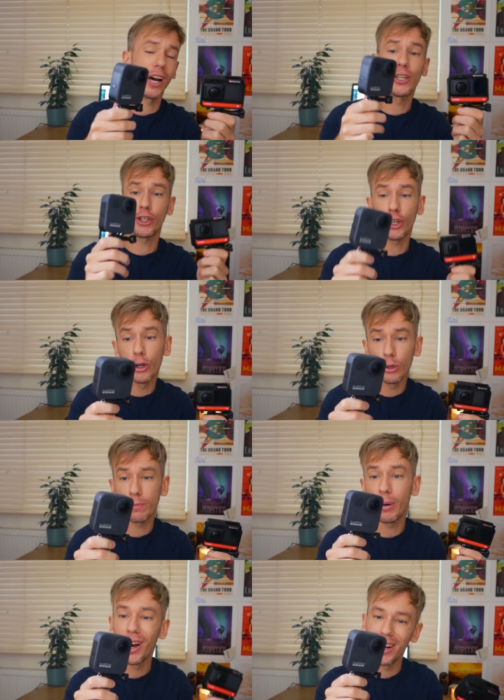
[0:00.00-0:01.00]
I choose?
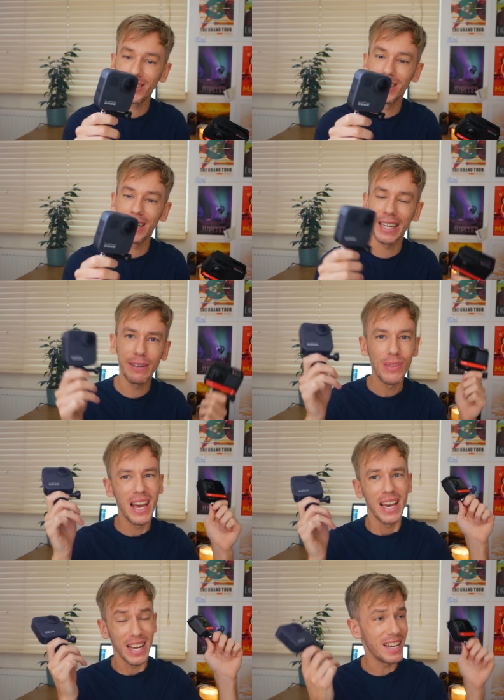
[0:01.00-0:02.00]
Personally,
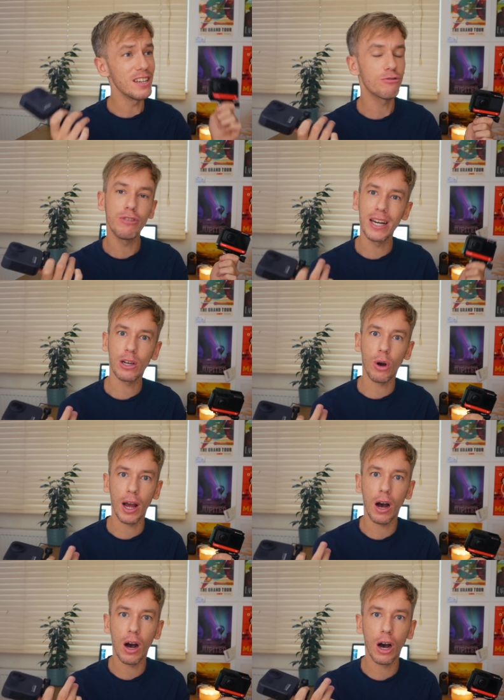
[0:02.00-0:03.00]
it is really
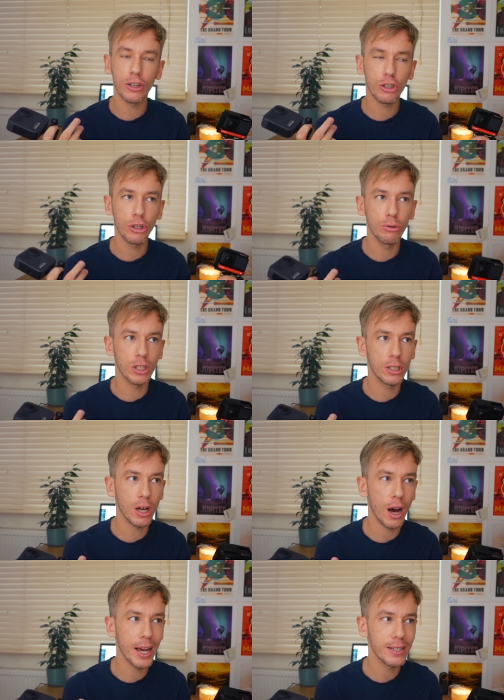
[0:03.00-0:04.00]
quite hard to
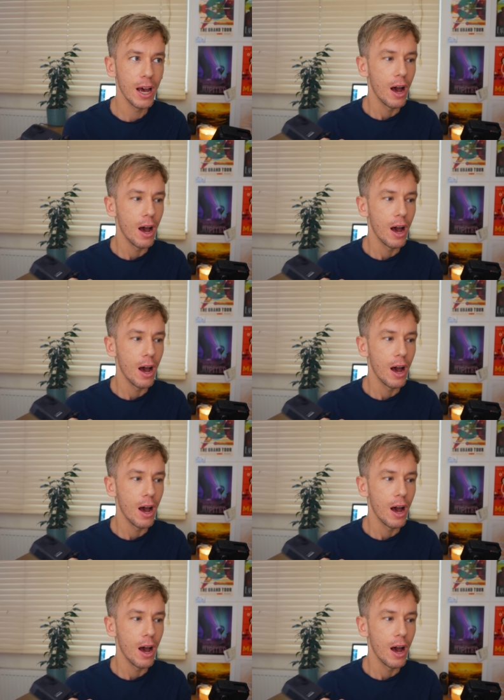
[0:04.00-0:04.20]
decide.